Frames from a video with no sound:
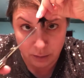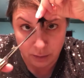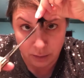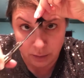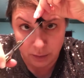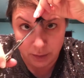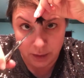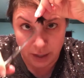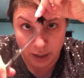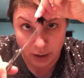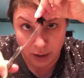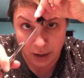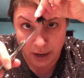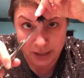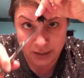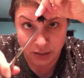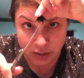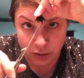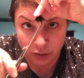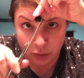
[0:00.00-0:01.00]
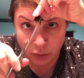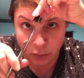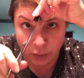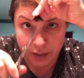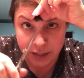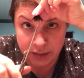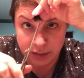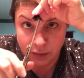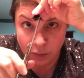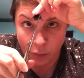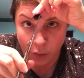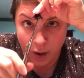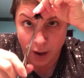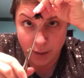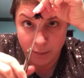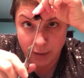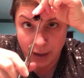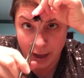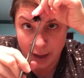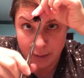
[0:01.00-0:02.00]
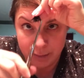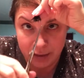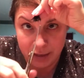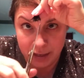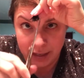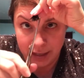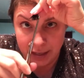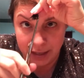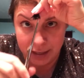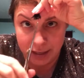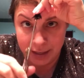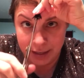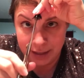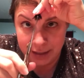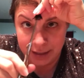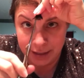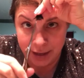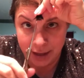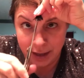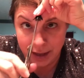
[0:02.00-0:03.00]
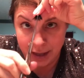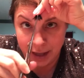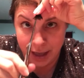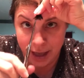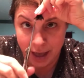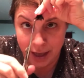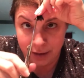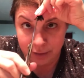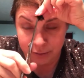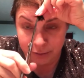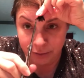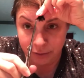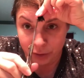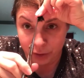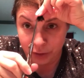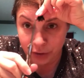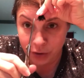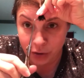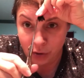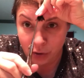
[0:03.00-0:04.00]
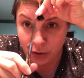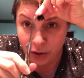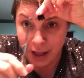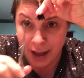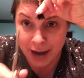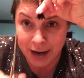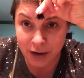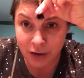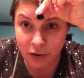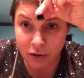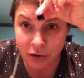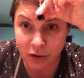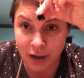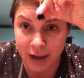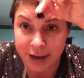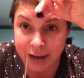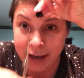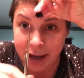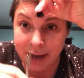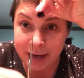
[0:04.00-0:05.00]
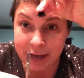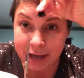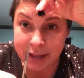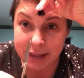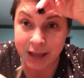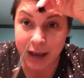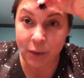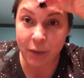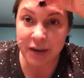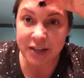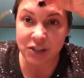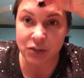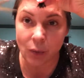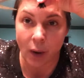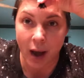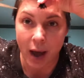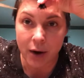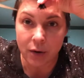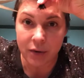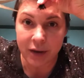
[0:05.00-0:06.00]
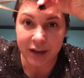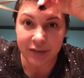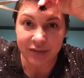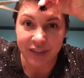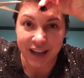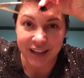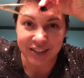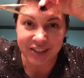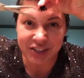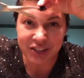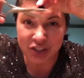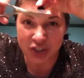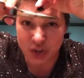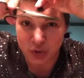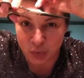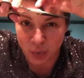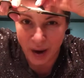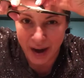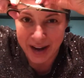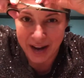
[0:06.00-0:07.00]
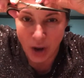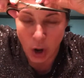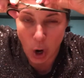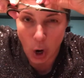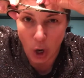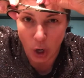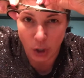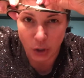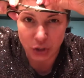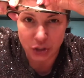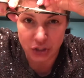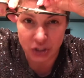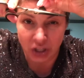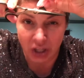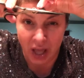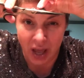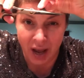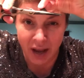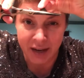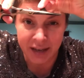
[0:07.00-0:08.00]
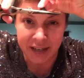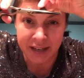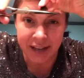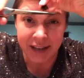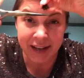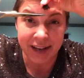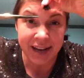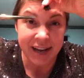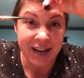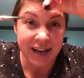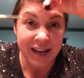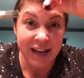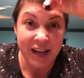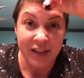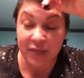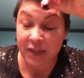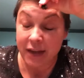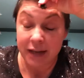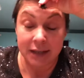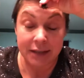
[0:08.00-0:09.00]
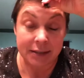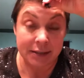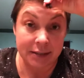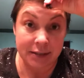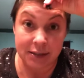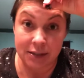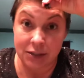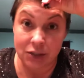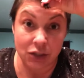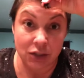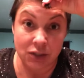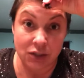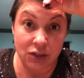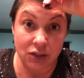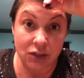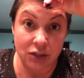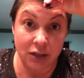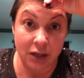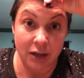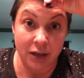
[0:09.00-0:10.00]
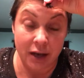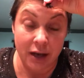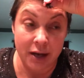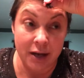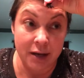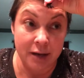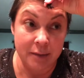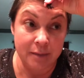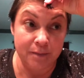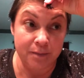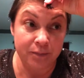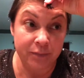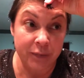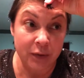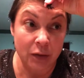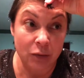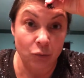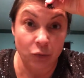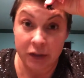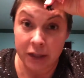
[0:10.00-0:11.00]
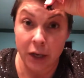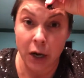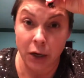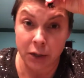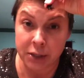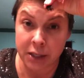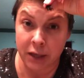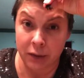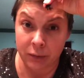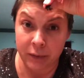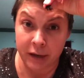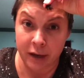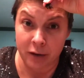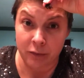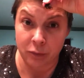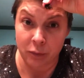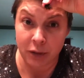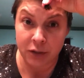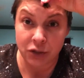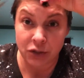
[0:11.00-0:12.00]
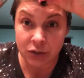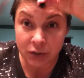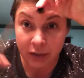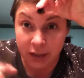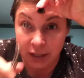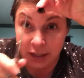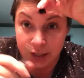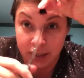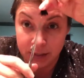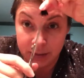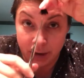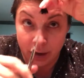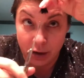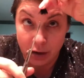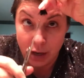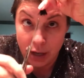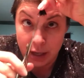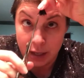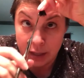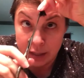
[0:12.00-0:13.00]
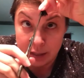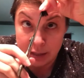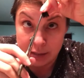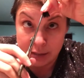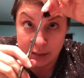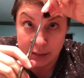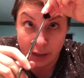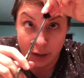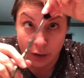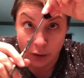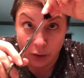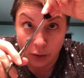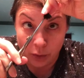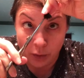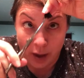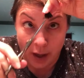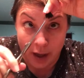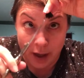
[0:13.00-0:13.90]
there. And so the reason why I'm coming in at a vertical angle and cutting it that way, so I don't get that straight harsh line that is just really hard to get rid of once you get it in there. So